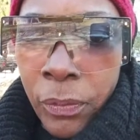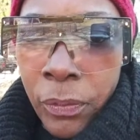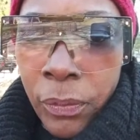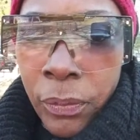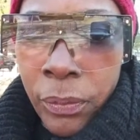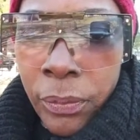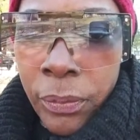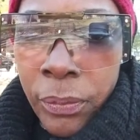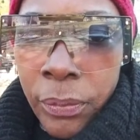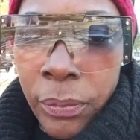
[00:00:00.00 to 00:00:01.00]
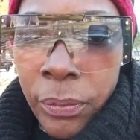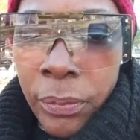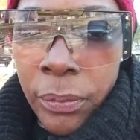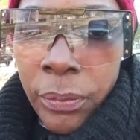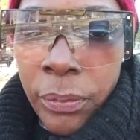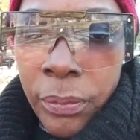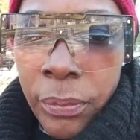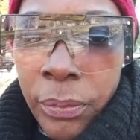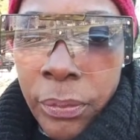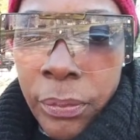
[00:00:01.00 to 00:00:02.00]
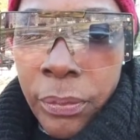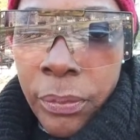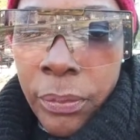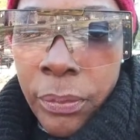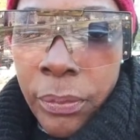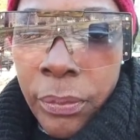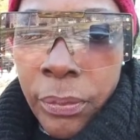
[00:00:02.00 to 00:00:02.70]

No one is speaking in this clip.